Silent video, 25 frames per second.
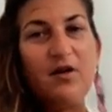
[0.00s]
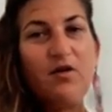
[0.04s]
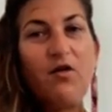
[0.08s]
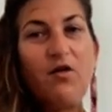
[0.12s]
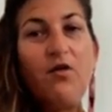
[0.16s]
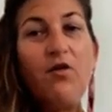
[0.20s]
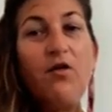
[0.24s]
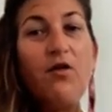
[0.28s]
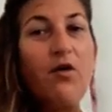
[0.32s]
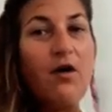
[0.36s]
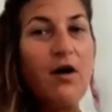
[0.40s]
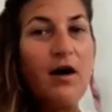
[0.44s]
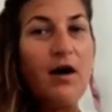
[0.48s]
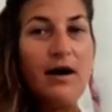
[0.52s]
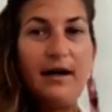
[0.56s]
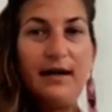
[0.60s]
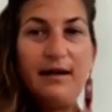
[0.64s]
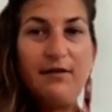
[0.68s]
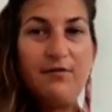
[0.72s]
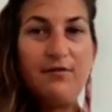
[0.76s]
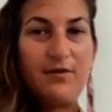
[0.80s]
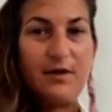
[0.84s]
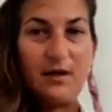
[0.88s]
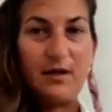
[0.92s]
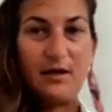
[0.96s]
or
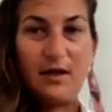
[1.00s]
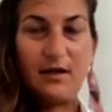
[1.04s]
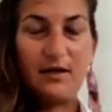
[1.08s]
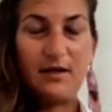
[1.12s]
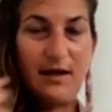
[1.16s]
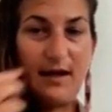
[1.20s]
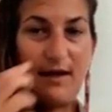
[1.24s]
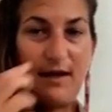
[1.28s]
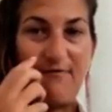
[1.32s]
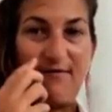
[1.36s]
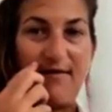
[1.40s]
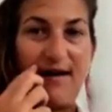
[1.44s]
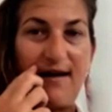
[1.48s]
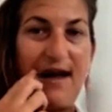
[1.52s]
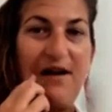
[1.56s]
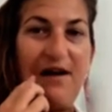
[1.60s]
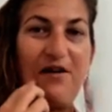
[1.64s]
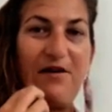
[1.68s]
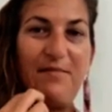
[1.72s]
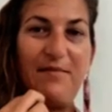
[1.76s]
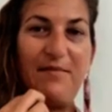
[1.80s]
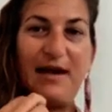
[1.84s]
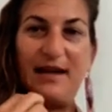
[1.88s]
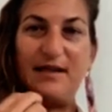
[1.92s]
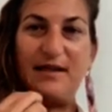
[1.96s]
even the
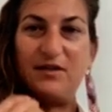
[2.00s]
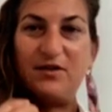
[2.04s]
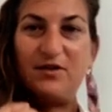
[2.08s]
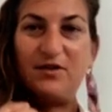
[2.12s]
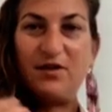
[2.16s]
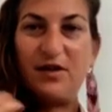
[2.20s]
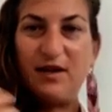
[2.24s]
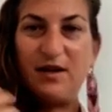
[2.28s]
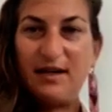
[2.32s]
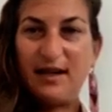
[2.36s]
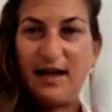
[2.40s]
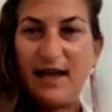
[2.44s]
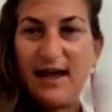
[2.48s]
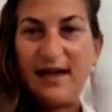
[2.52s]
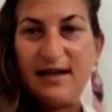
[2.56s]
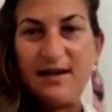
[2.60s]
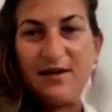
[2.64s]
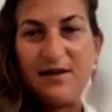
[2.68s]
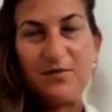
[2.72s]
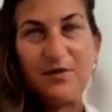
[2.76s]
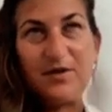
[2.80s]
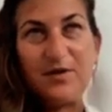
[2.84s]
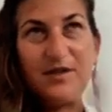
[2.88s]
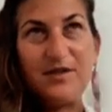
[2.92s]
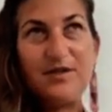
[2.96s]
environment or the
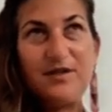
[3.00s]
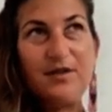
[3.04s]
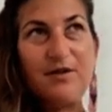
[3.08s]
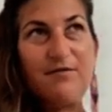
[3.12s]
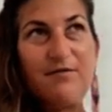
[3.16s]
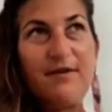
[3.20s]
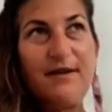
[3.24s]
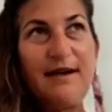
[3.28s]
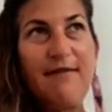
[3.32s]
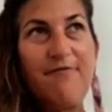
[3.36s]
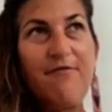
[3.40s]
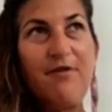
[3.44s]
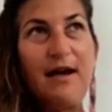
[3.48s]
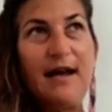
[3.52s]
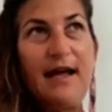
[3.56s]
animals or whatever.